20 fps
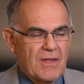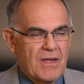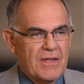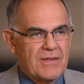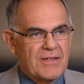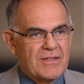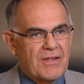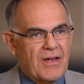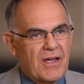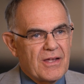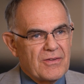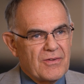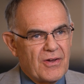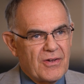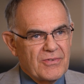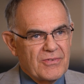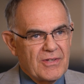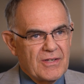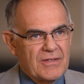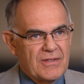And the
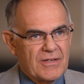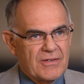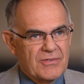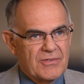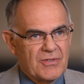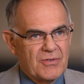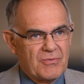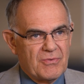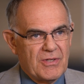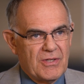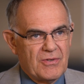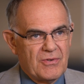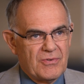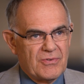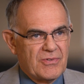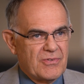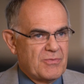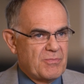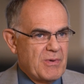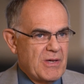diagnostic testing we
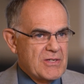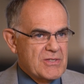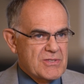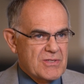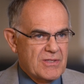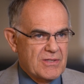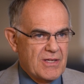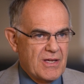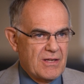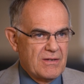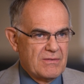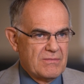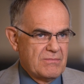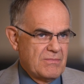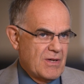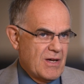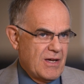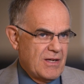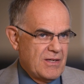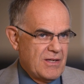use is based on that
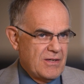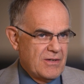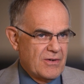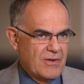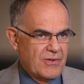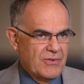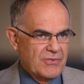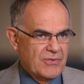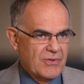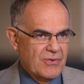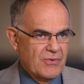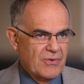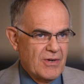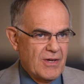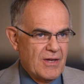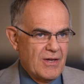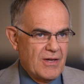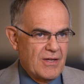idea also.